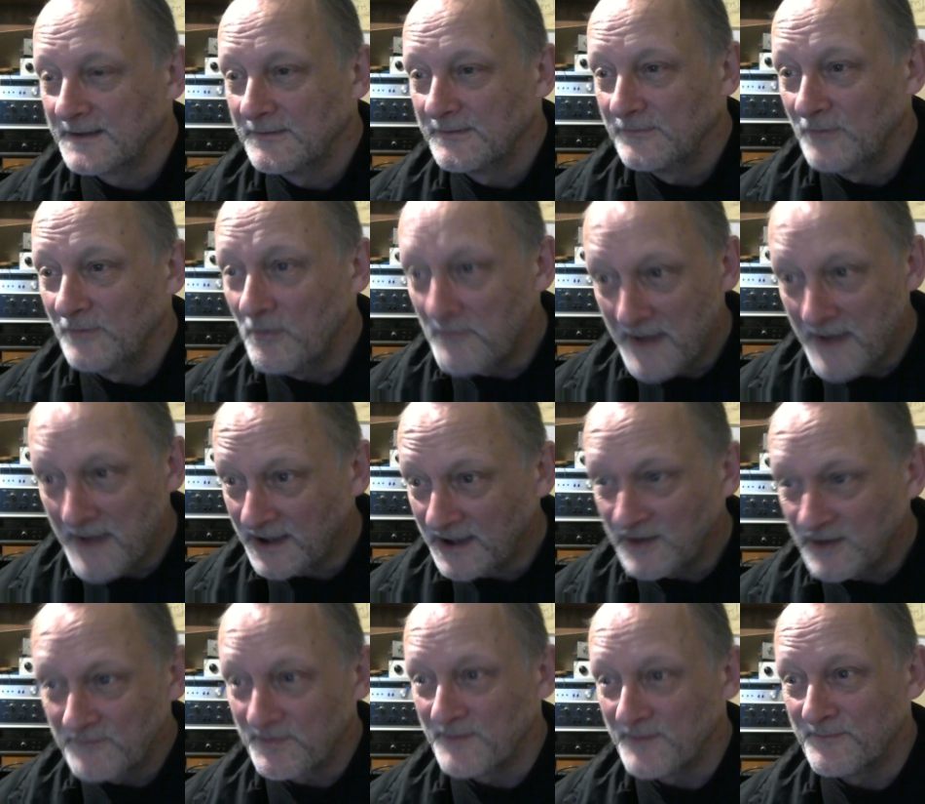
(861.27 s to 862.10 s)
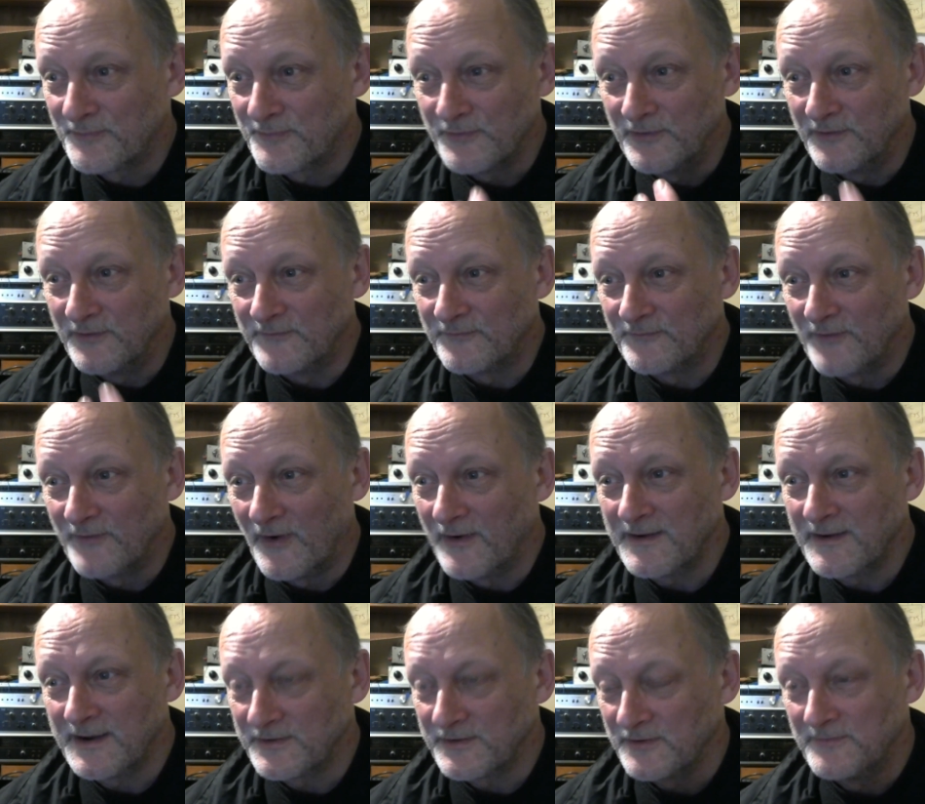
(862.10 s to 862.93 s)
Well, mine have been proved
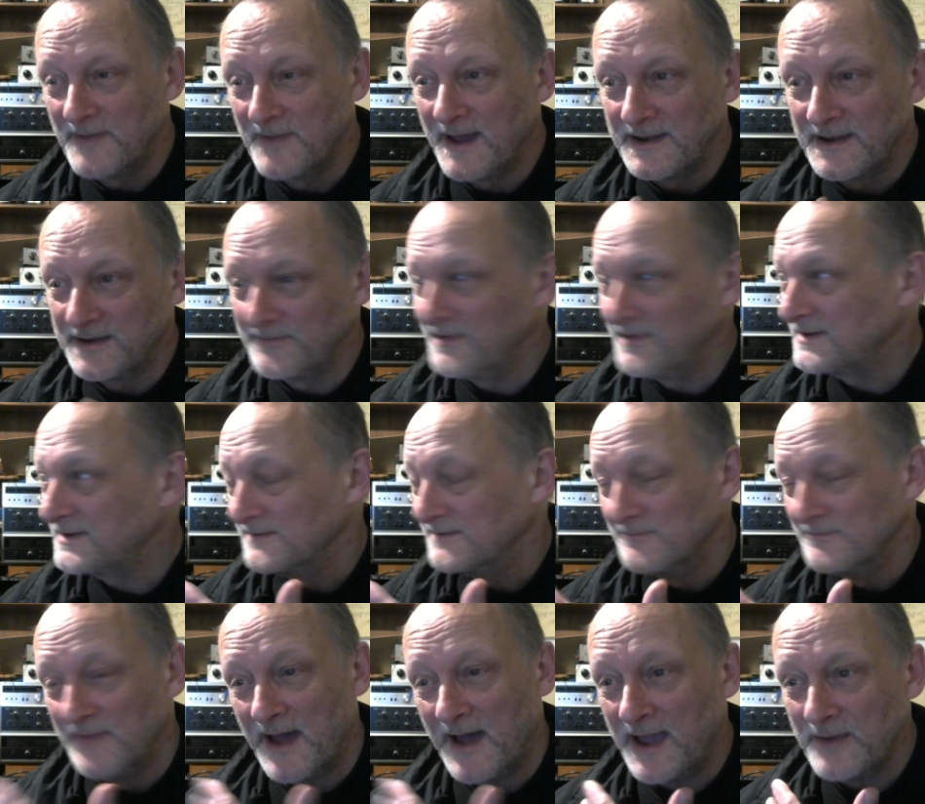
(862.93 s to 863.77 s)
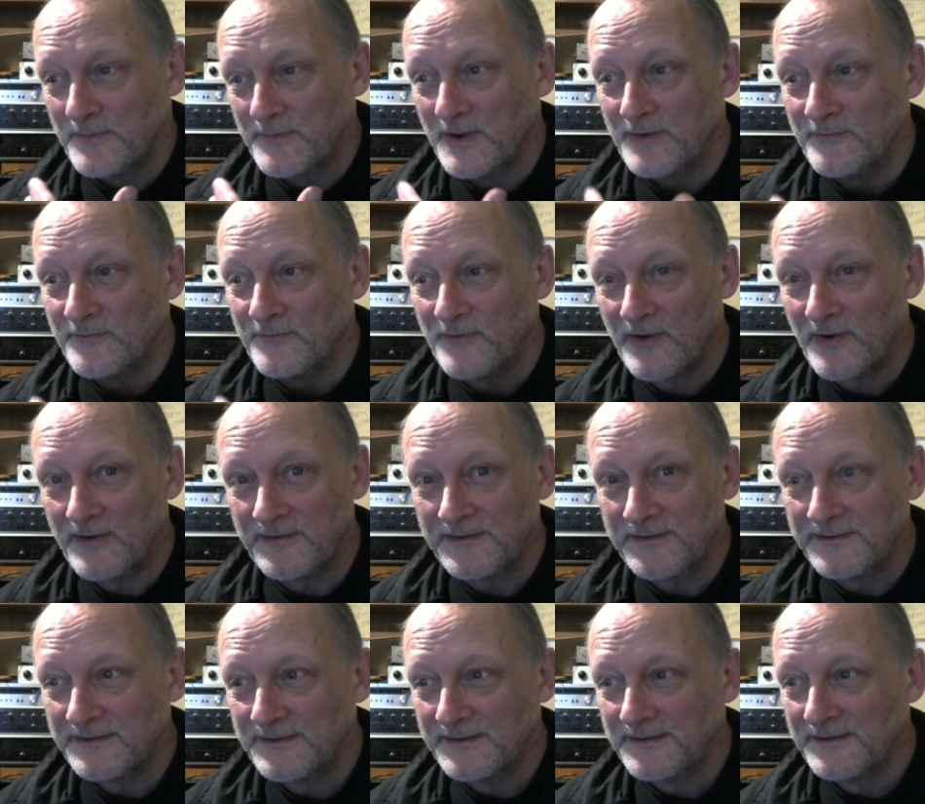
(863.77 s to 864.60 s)
wrong. I don't mind admitting mine went wrong.